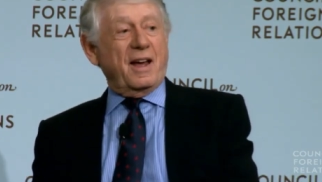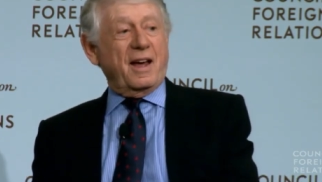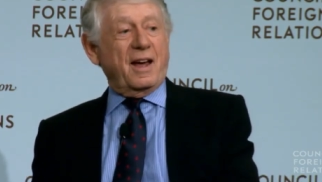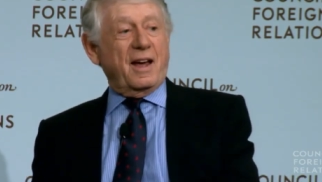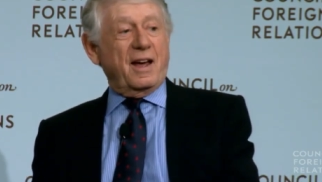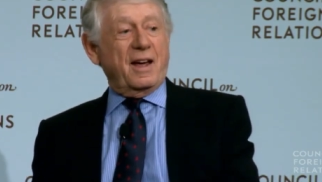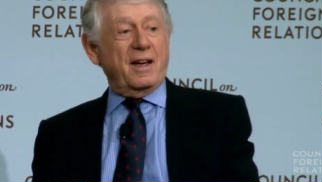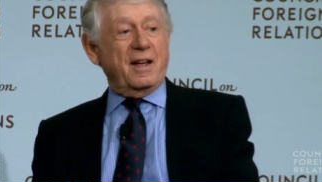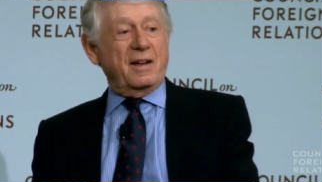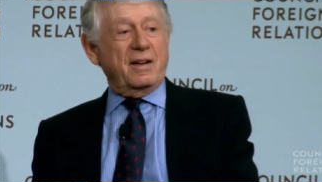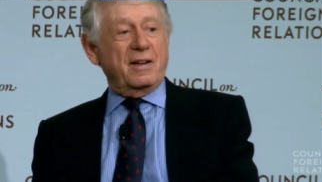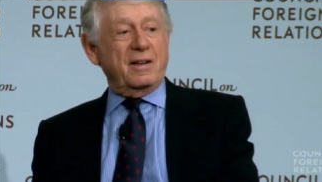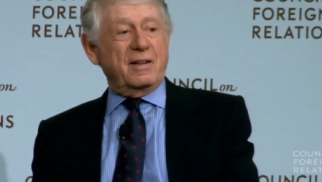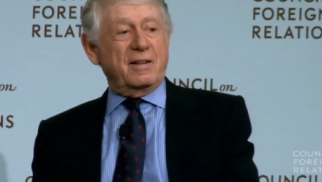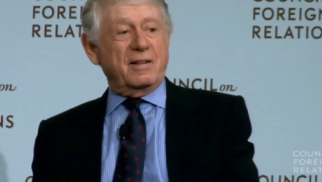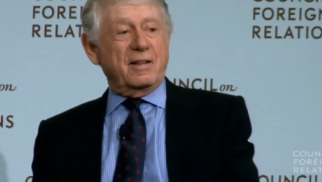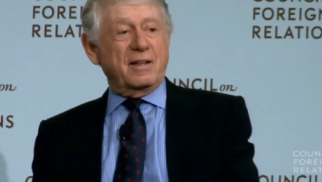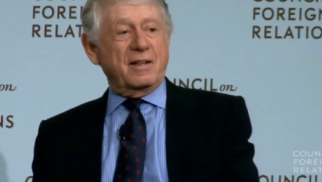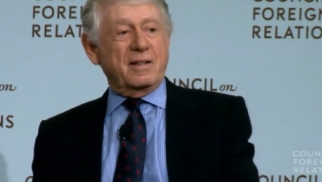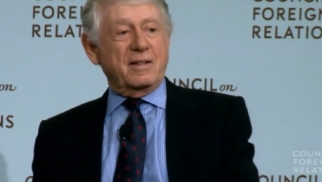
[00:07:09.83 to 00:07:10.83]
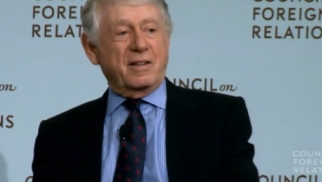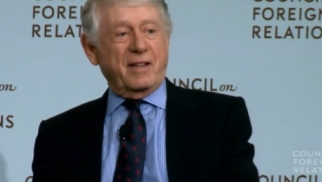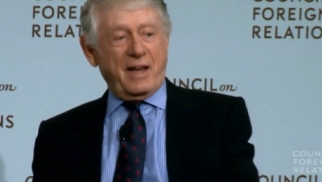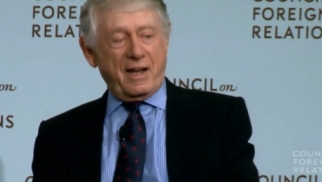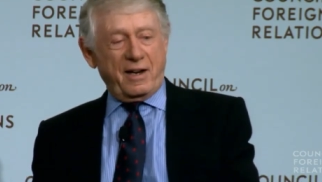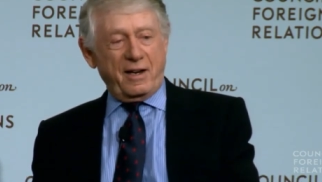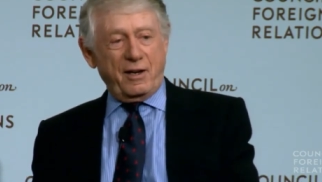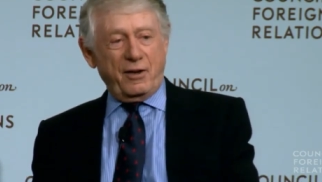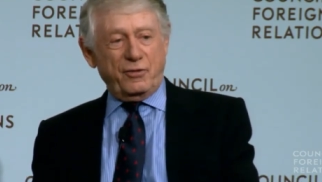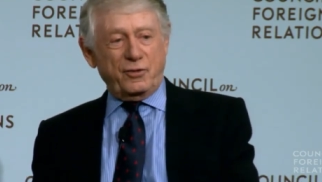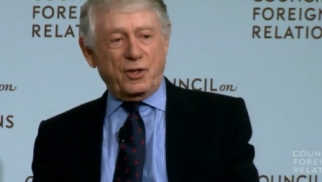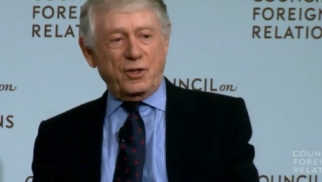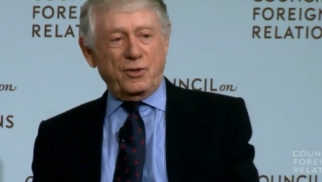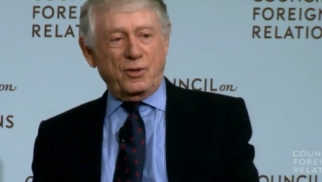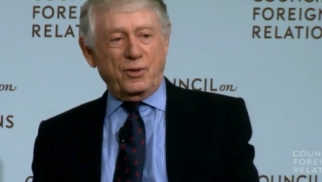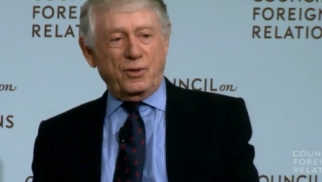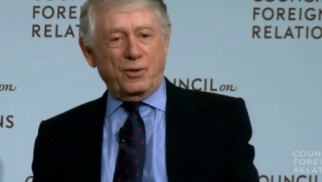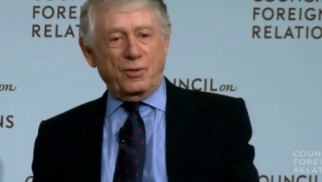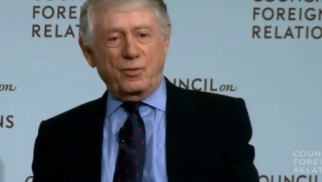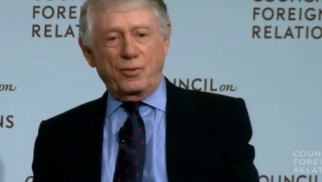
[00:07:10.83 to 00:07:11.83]
and that
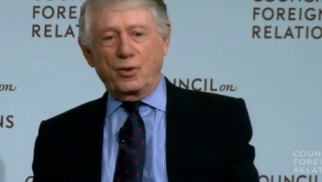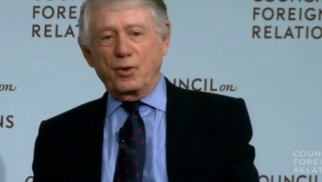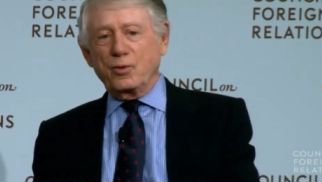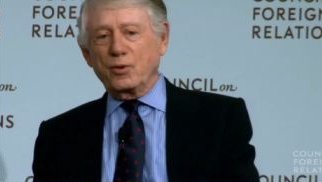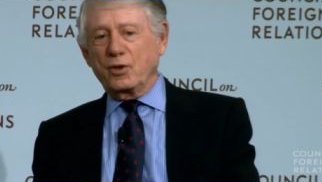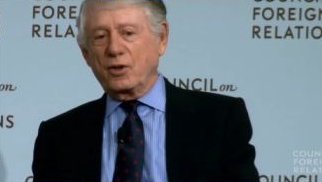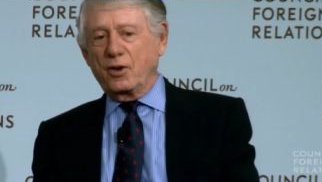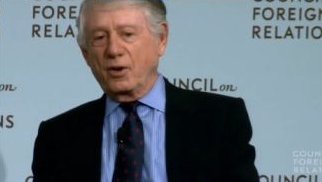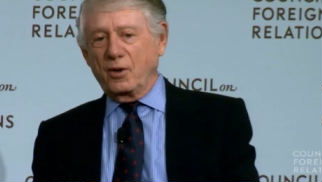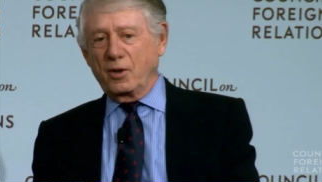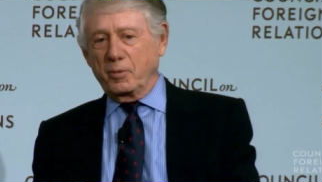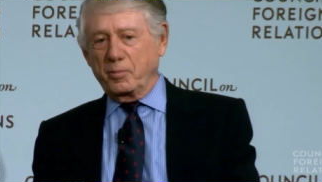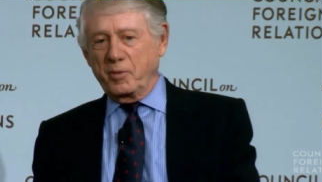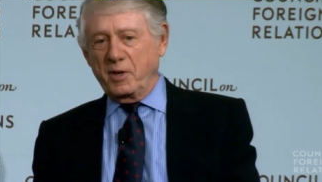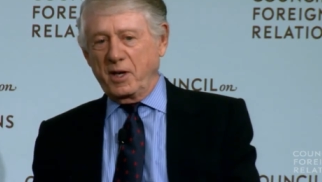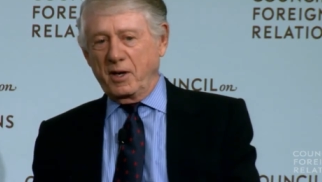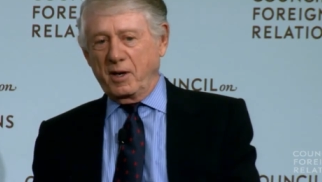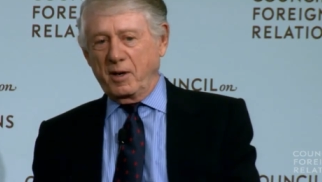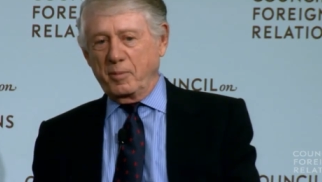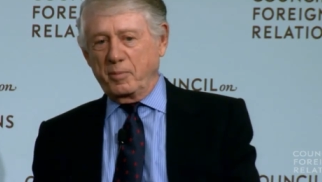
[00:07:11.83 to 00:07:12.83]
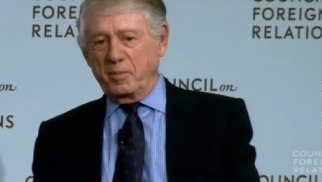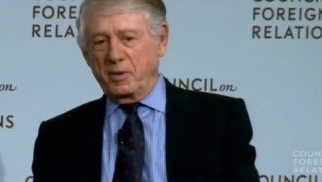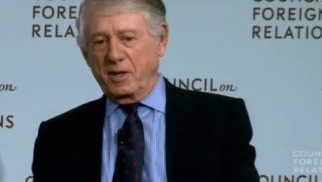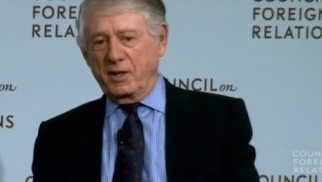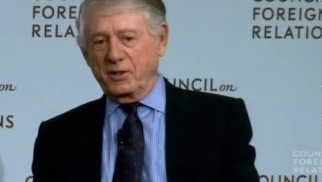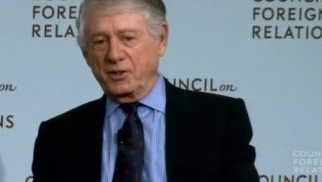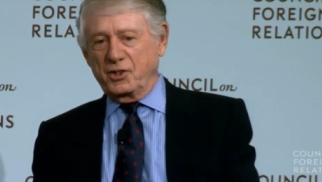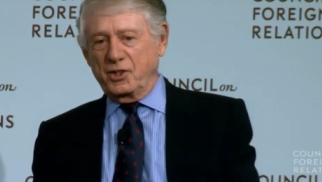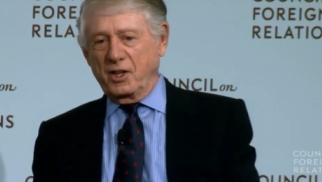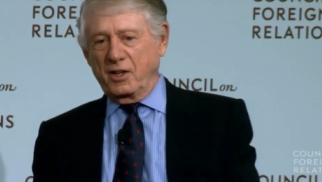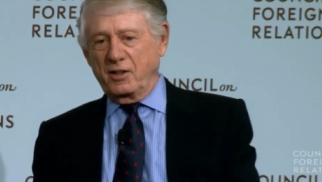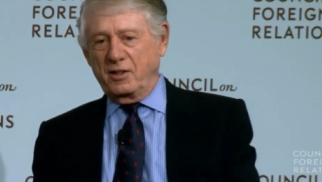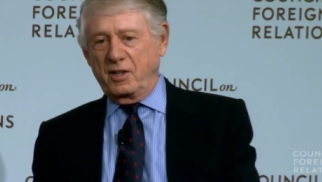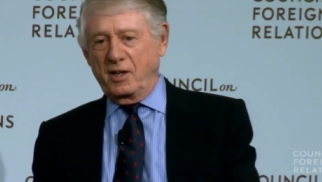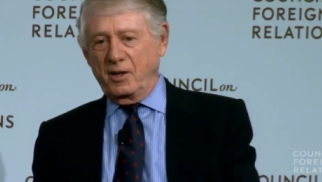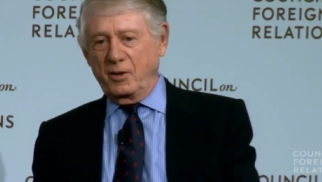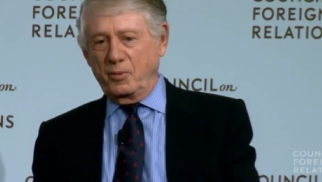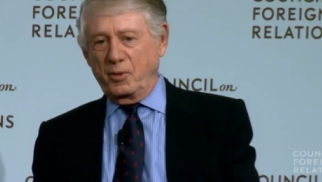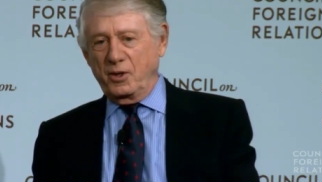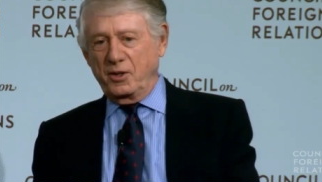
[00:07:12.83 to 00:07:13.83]
afternoon, Roone called me up and said,
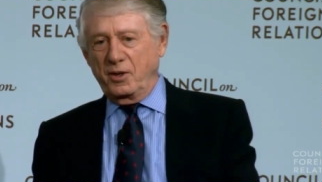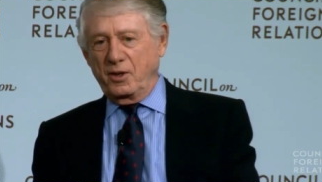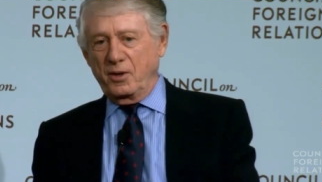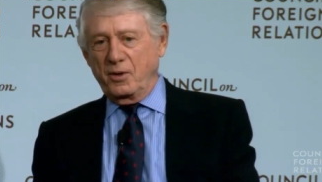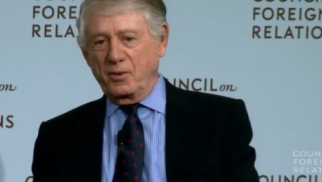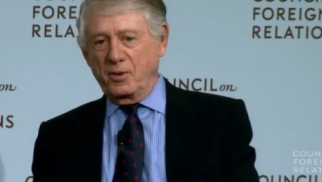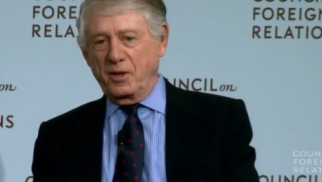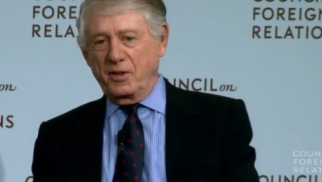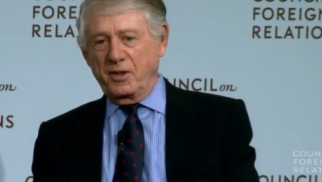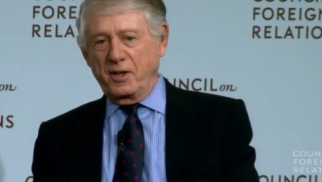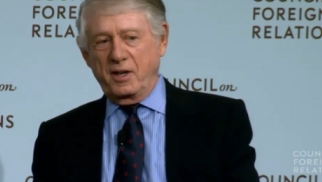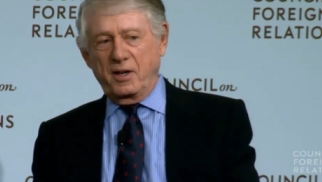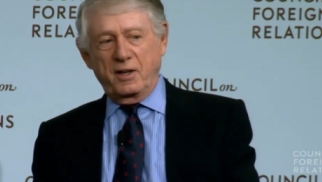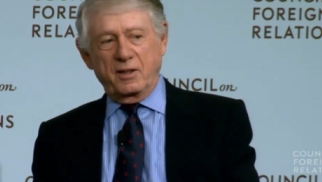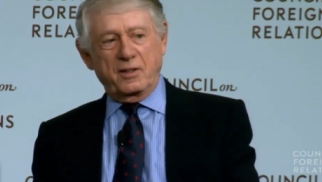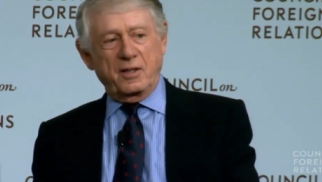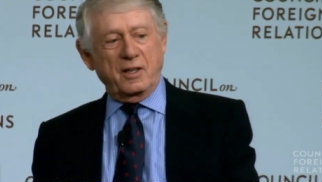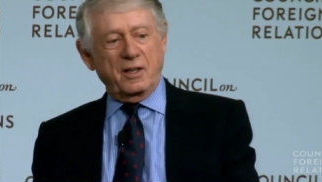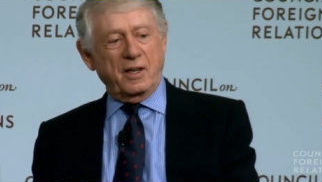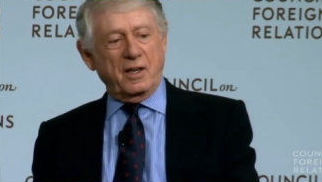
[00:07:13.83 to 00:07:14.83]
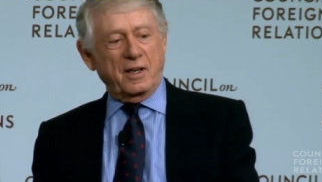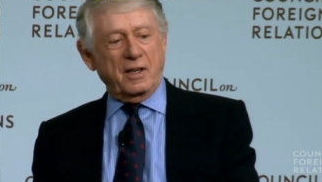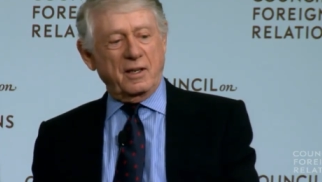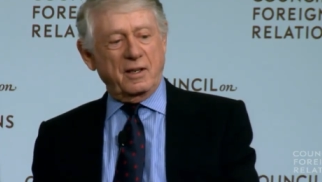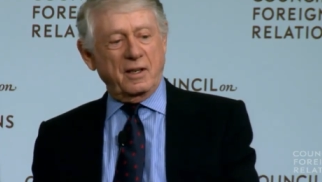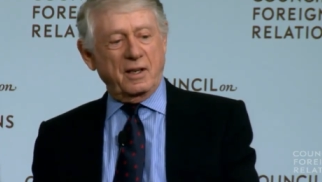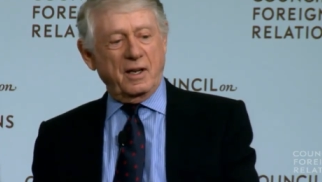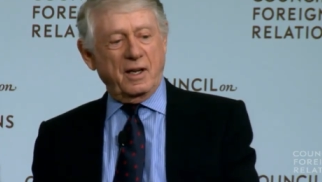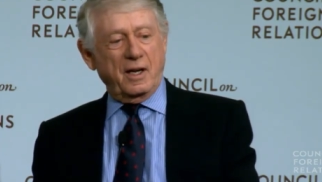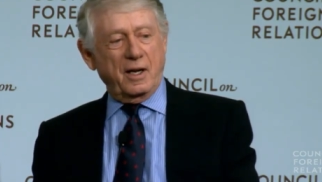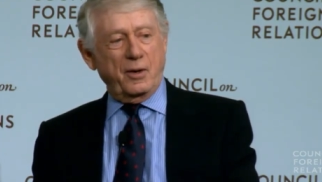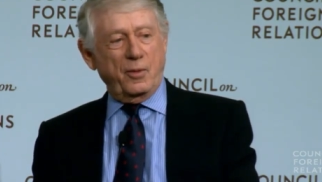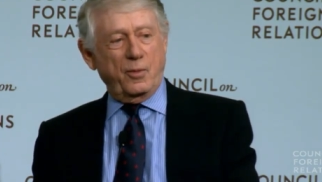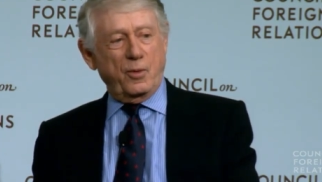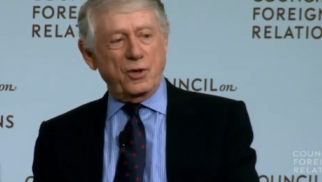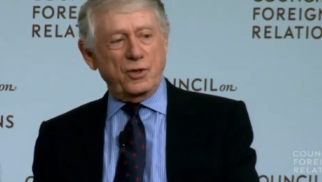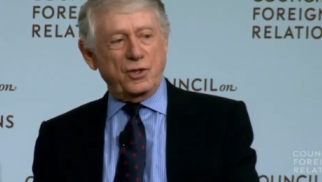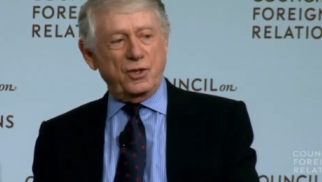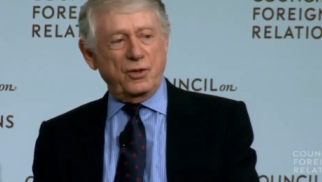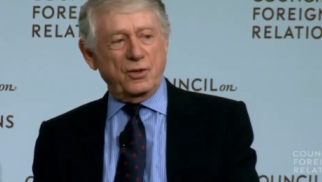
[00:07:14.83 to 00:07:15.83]
Ted, when you go on the air tonight, I
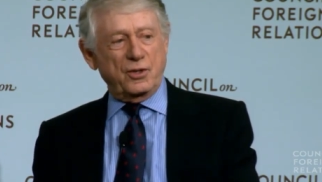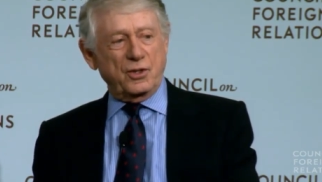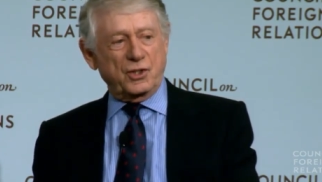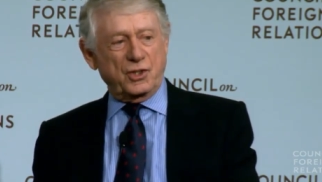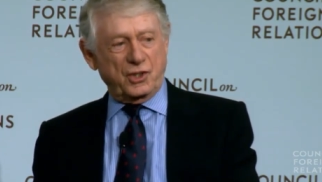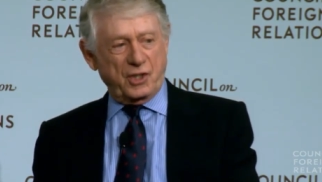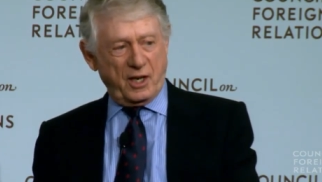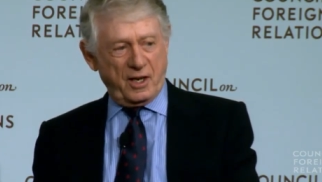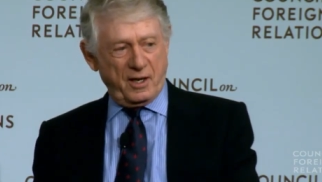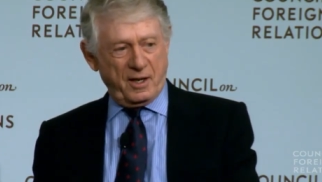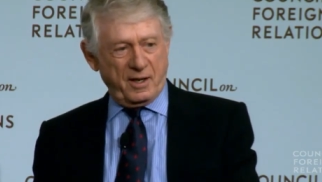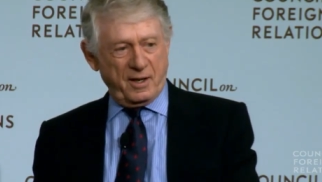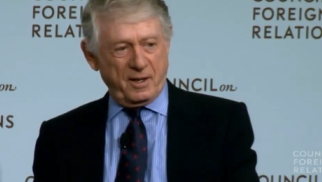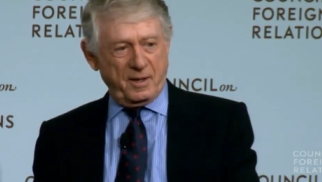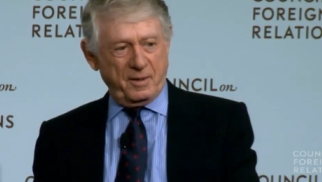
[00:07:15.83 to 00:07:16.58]
want you to say